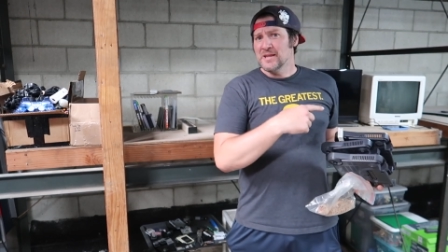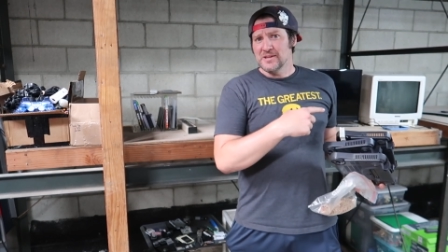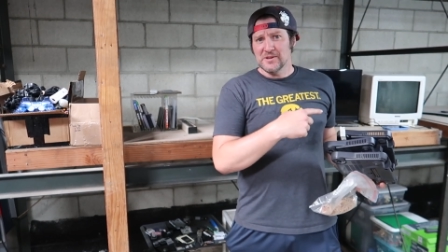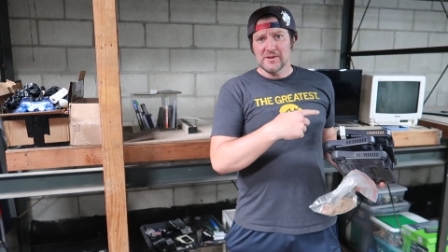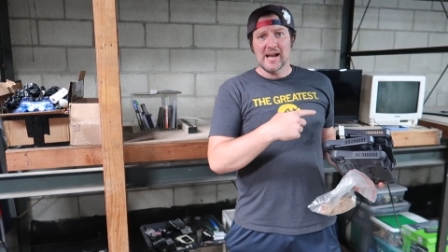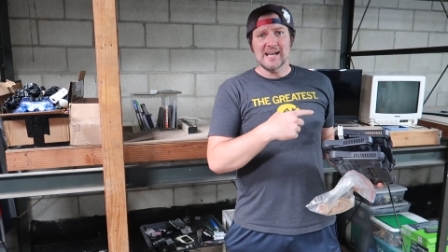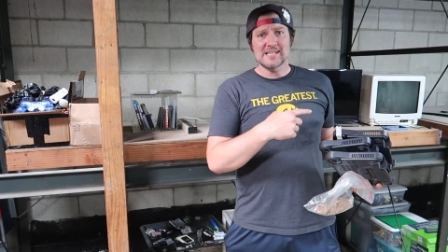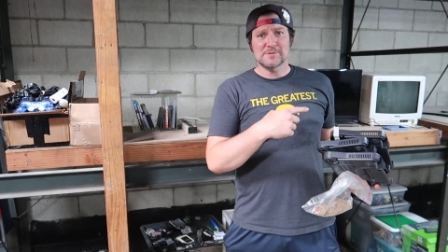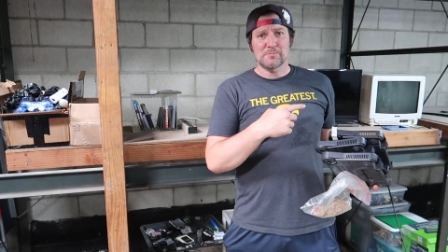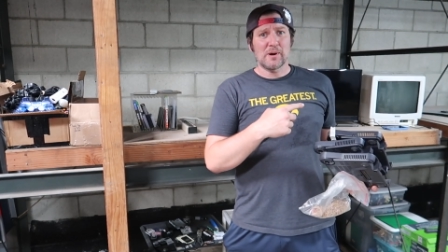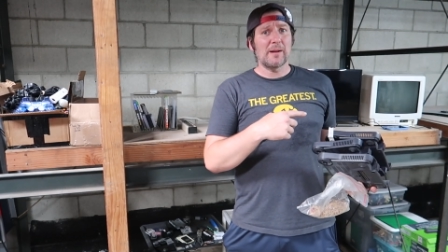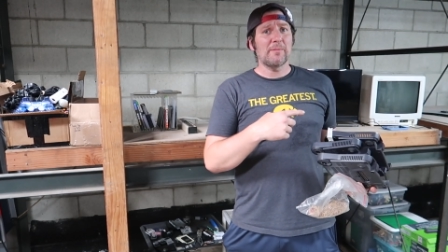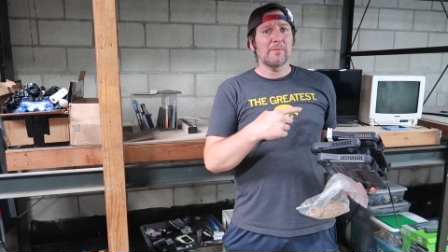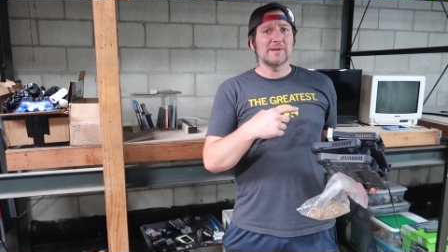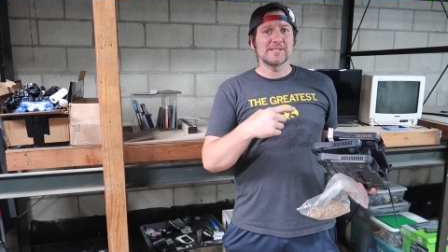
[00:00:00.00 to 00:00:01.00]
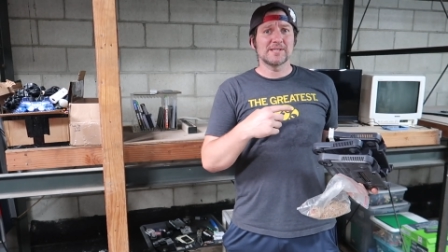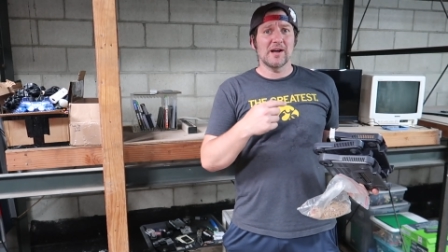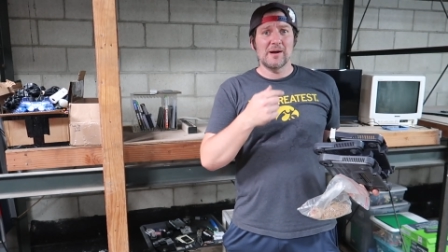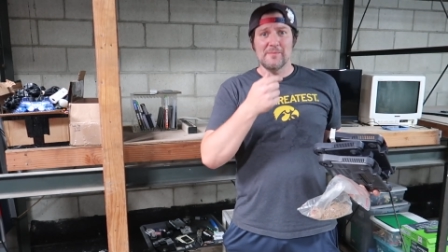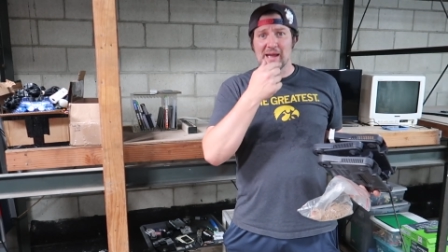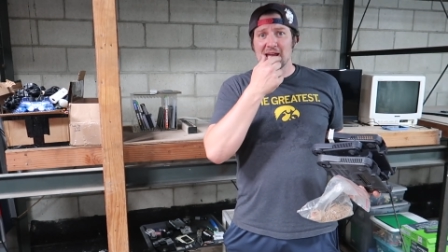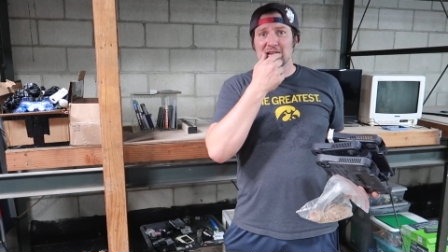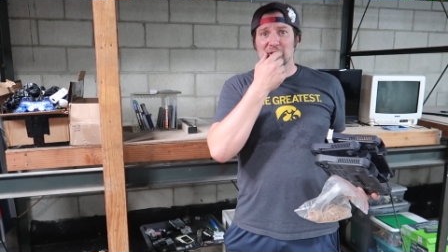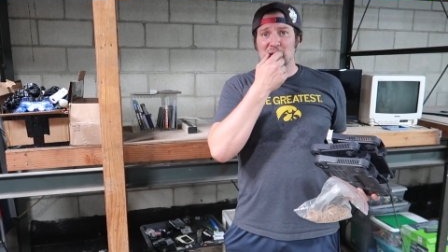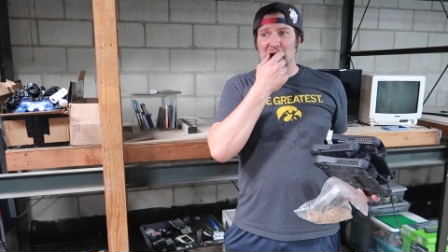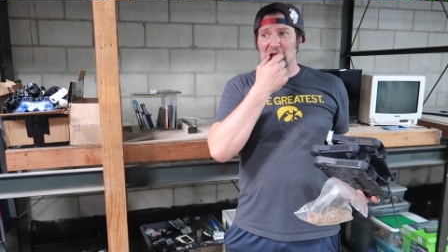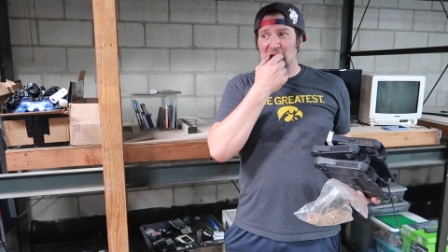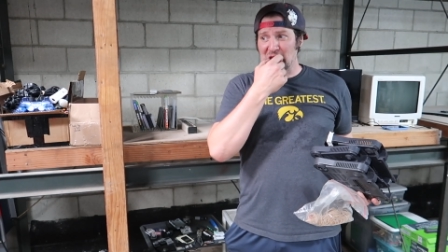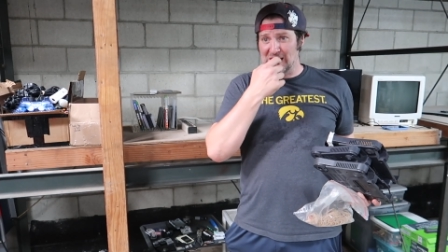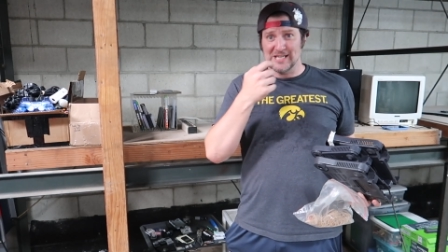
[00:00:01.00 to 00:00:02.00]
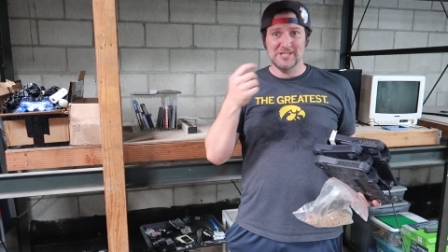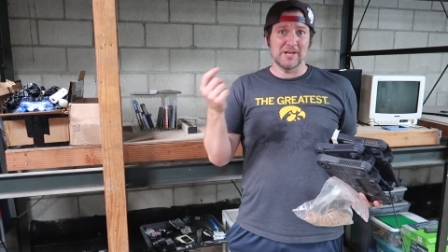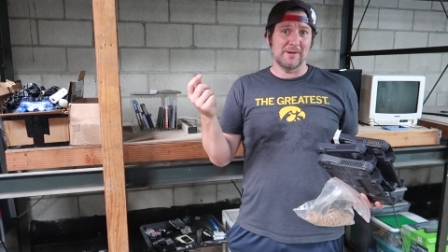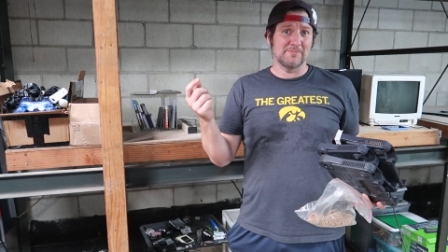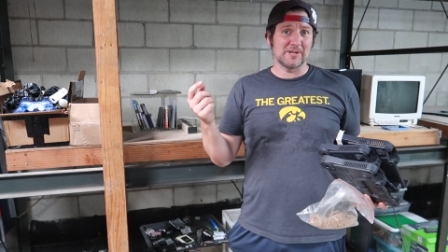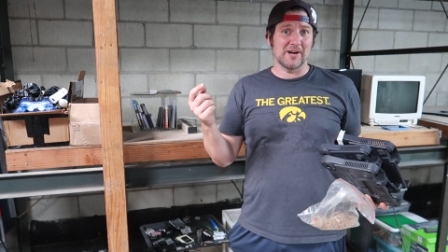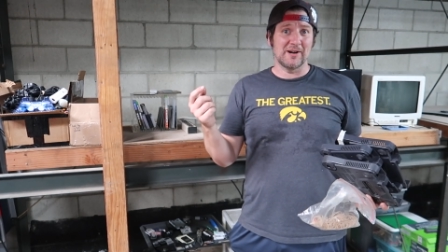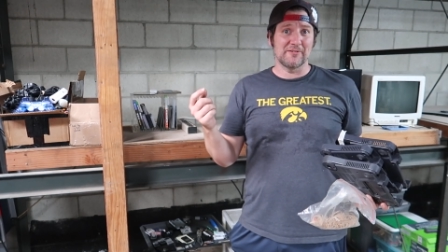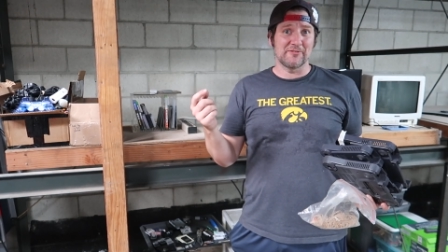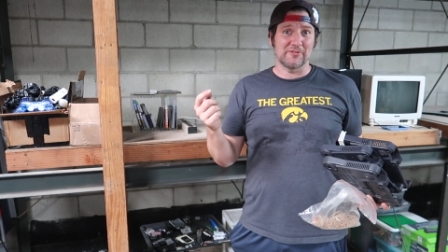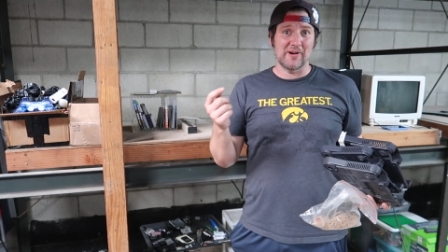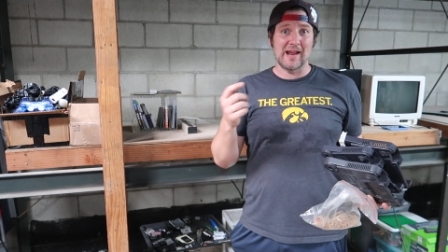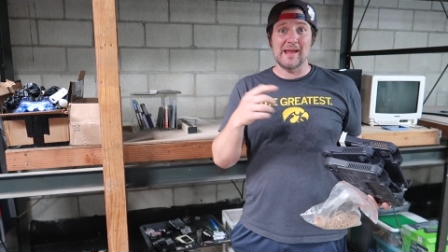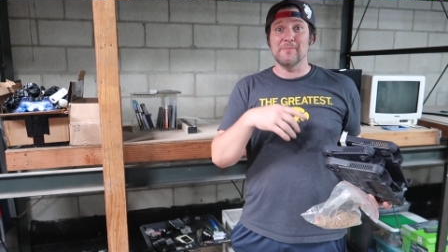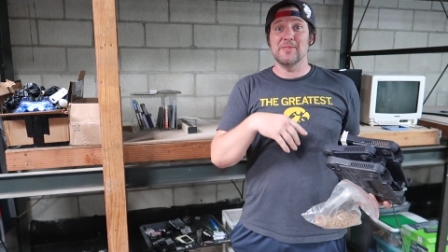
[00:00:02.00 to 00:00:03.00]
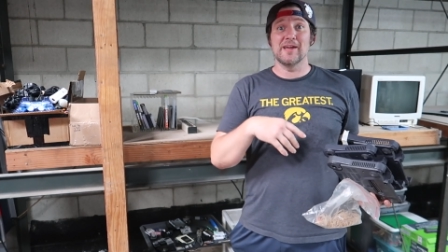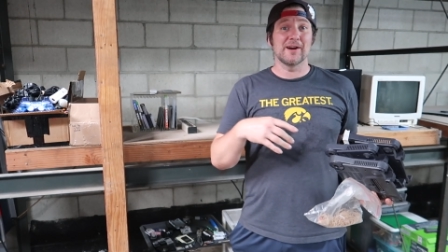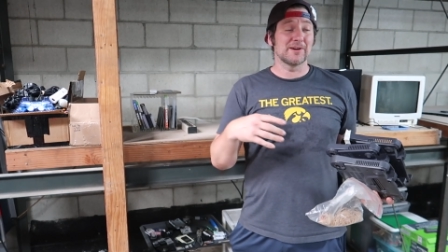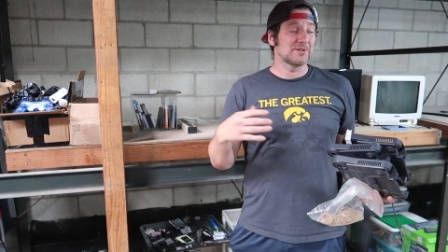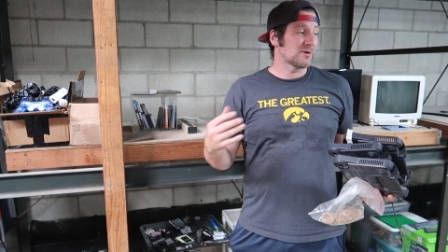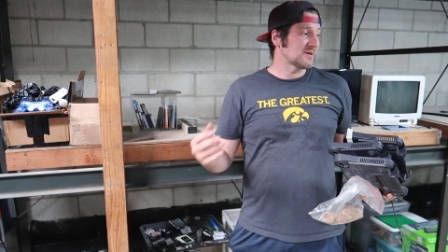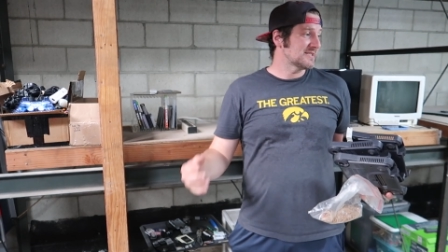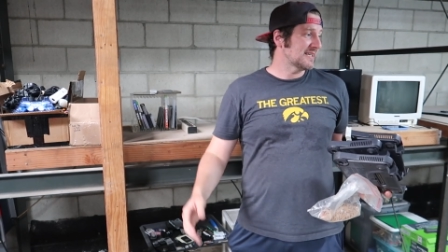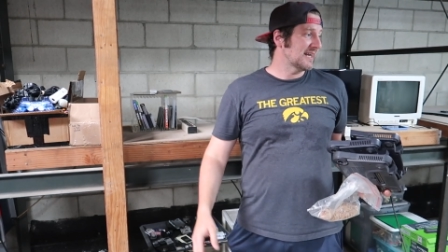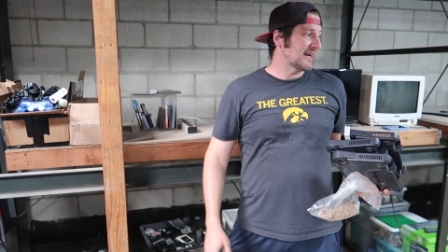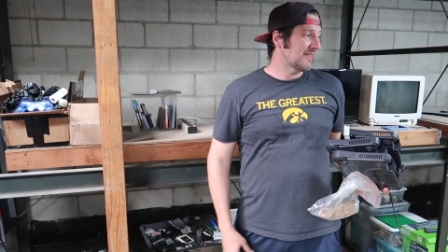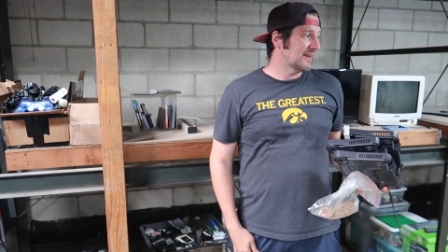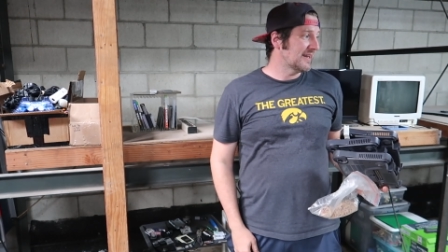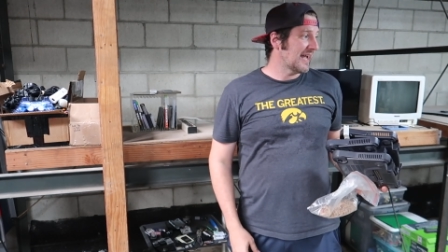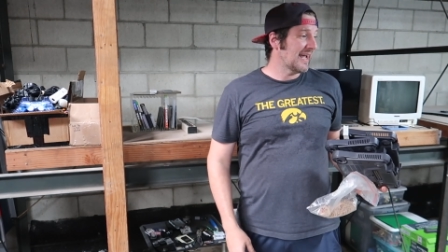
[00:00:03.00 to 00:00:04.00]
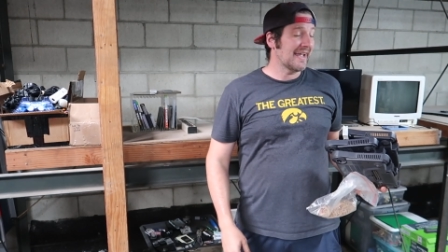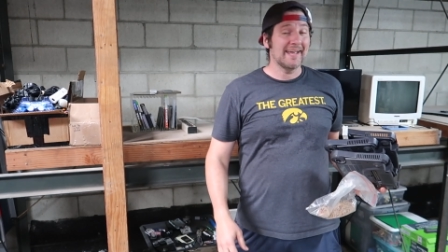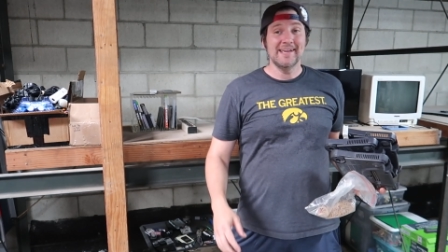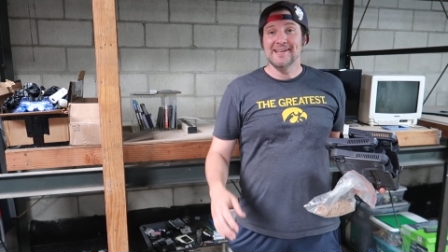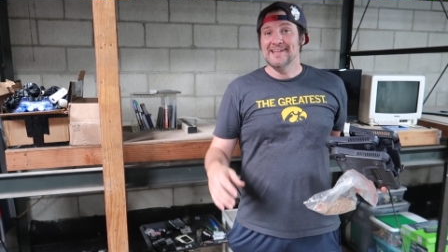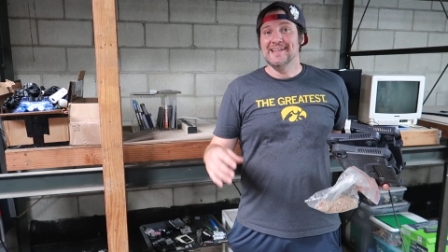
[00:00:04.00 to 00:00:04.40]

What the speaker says: You guys probably saw Emmanuel. He jumped on frame there towards the end of the day,